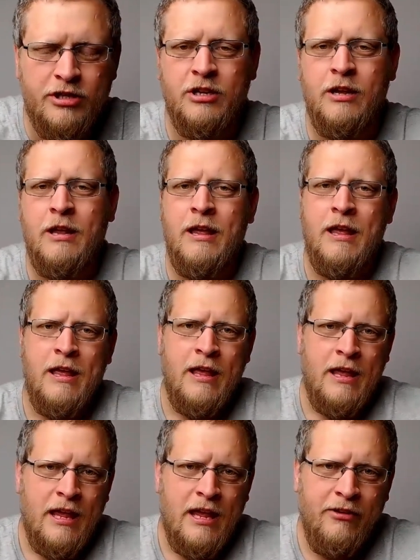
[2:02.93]
is
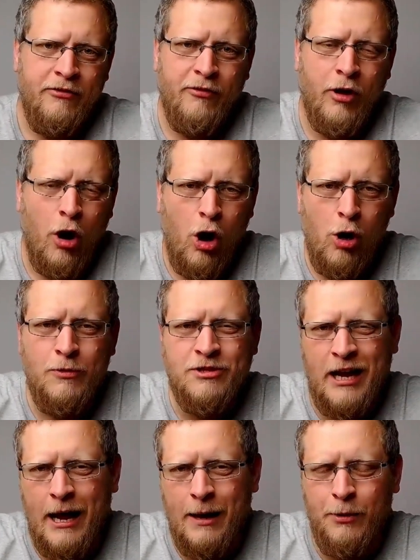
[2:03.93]
if a
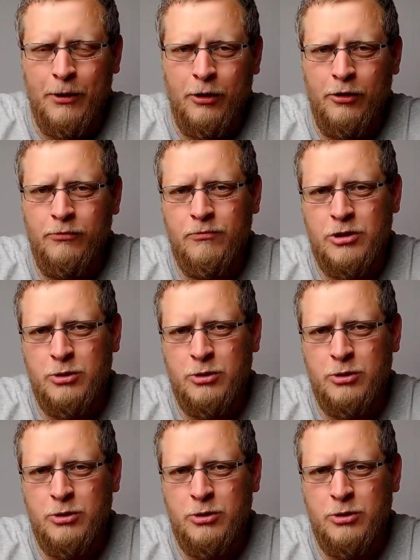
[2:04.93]
homeless applicant,